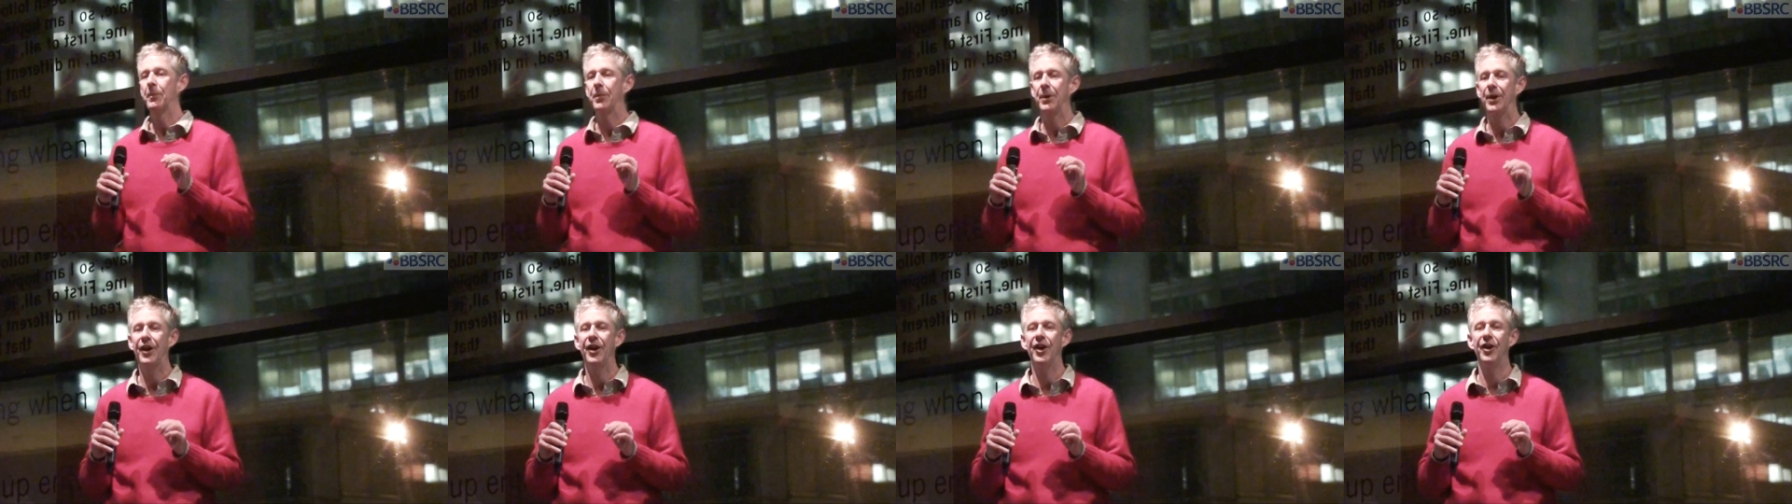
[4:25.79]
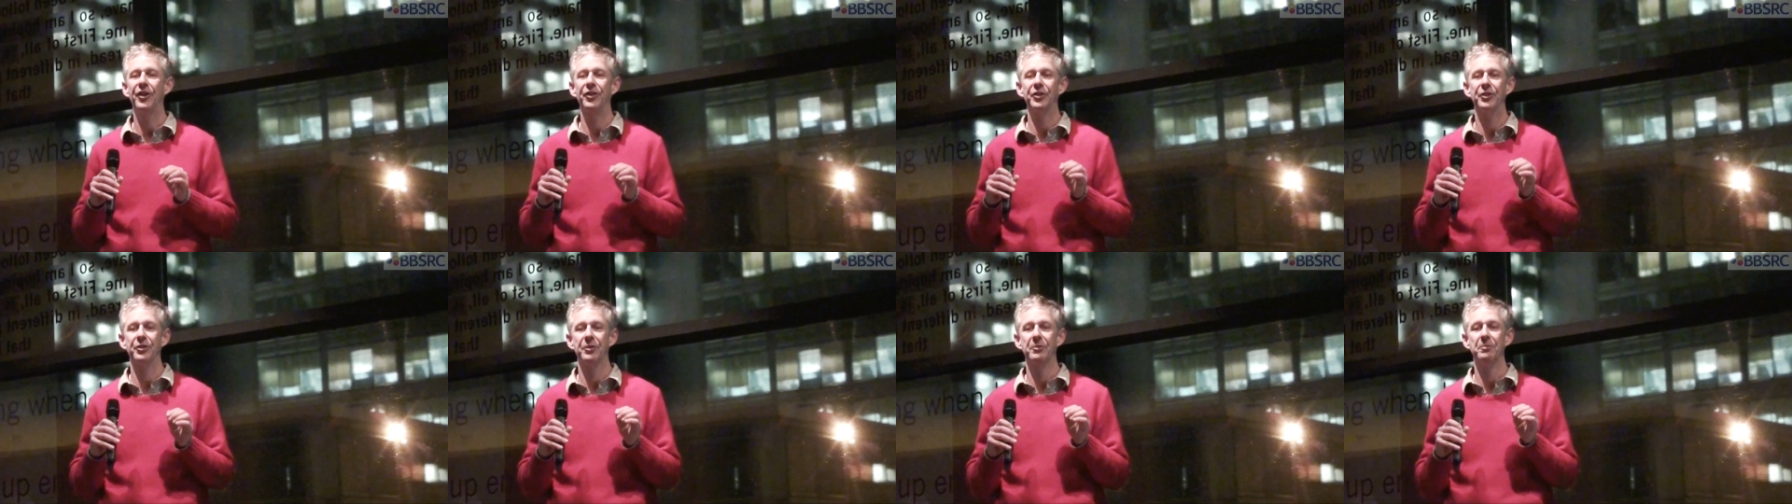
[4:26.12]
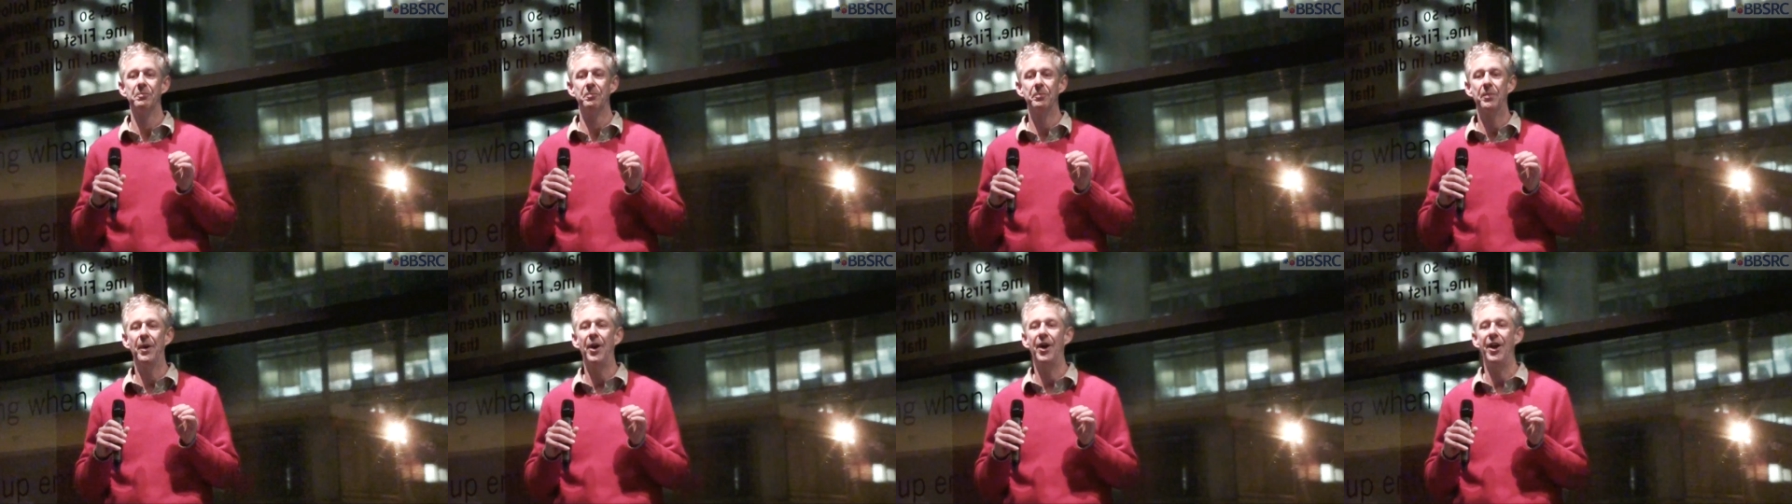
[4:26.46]
plant
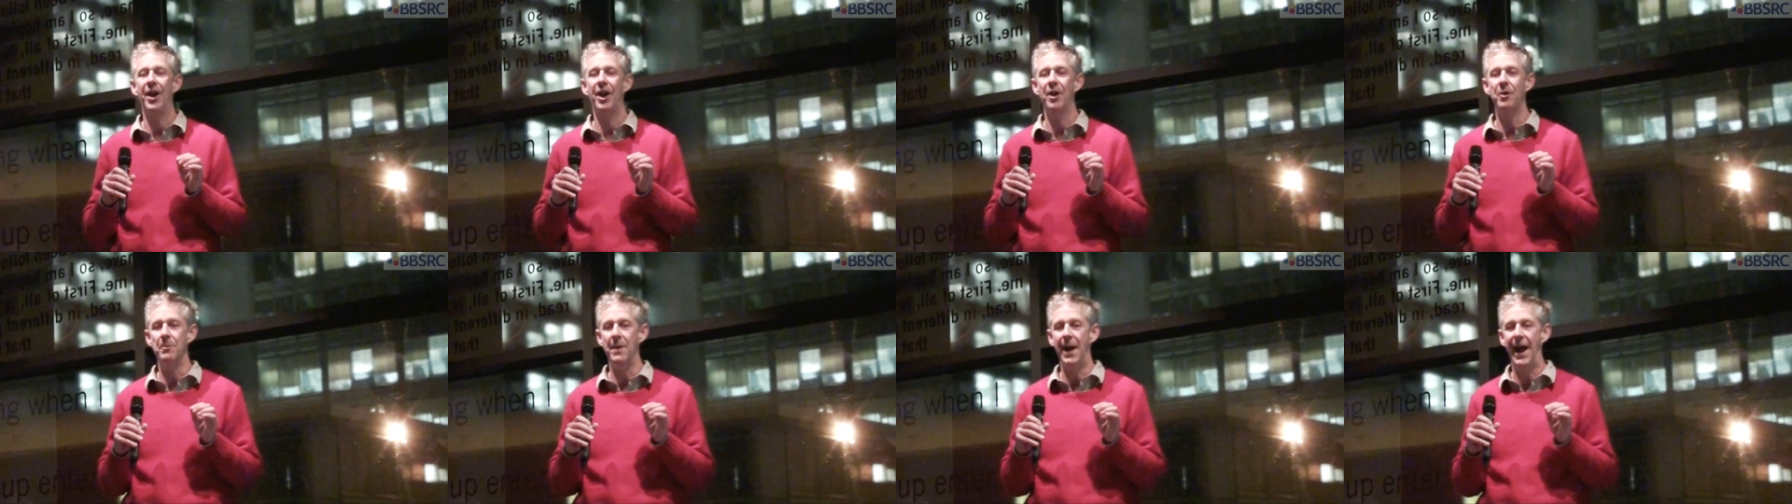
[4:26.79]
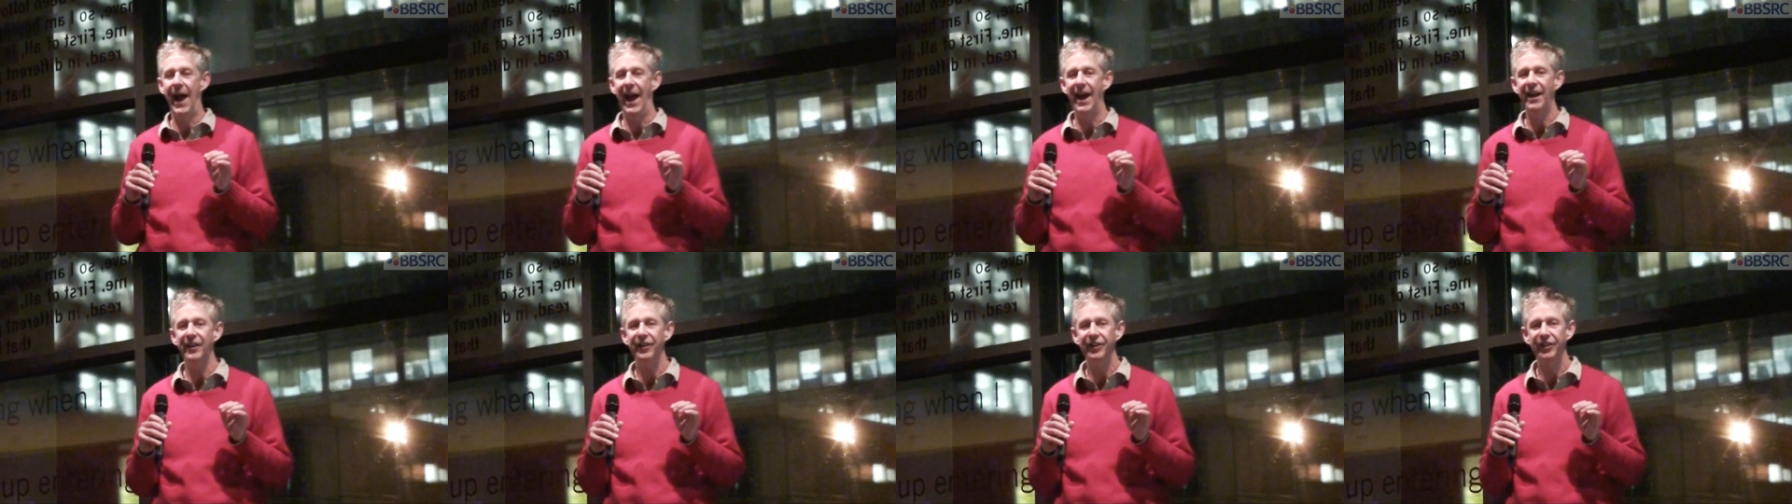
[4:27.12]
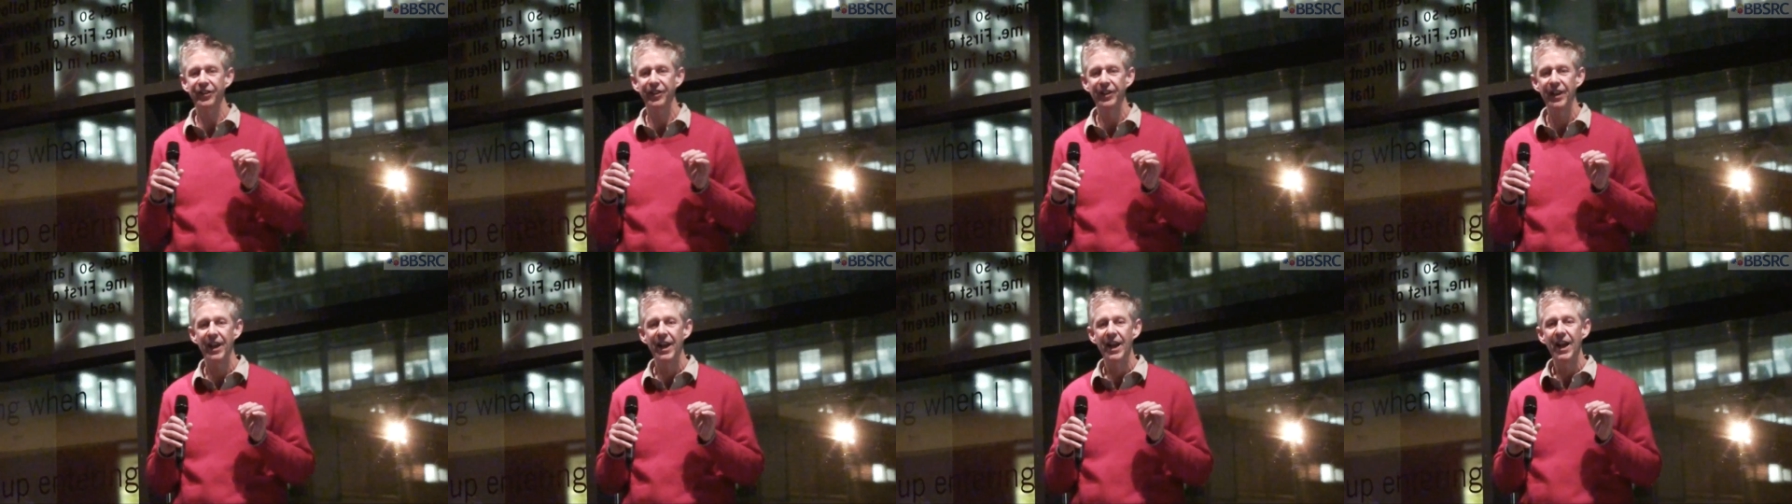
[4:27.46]

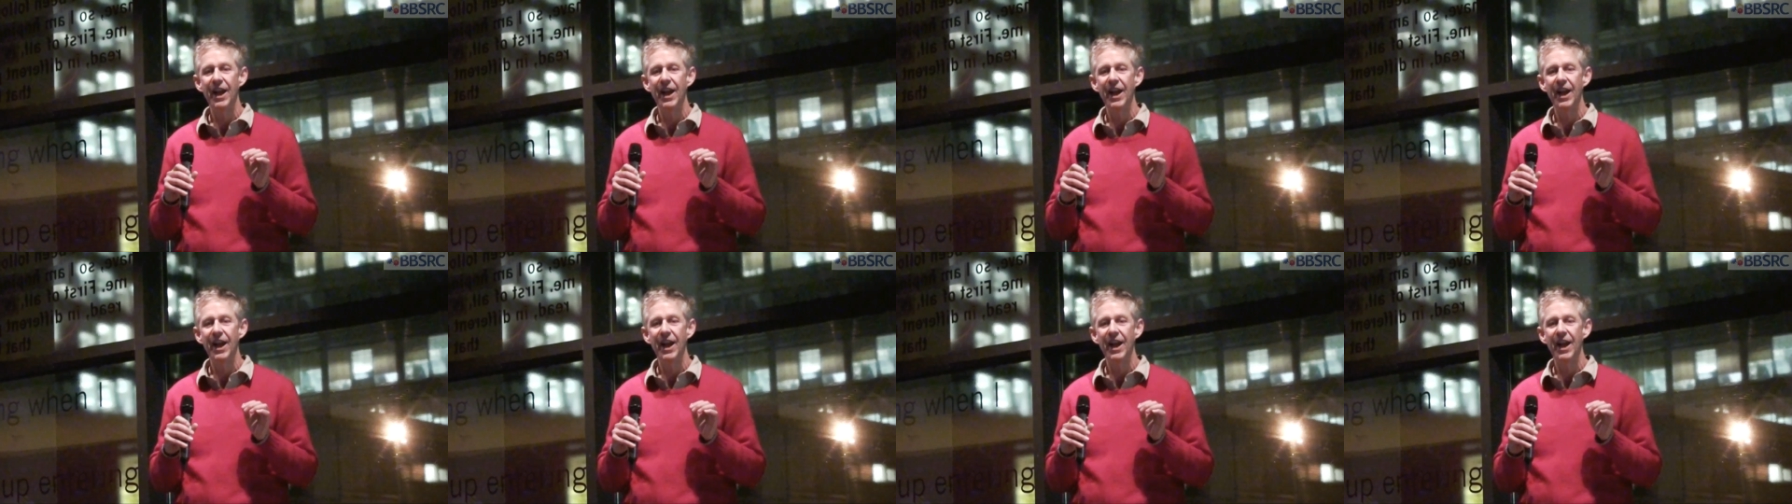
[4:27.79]
biomass.